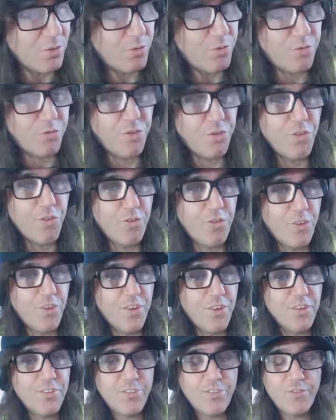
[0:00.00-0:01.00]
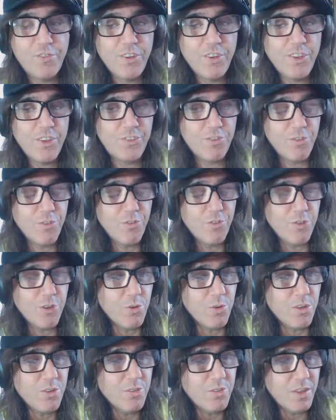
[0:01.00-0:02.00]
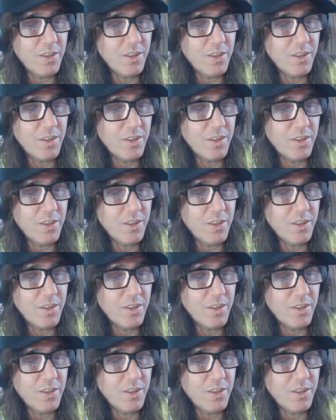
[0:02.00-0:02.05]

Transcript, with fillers: for, for this for this reviewer.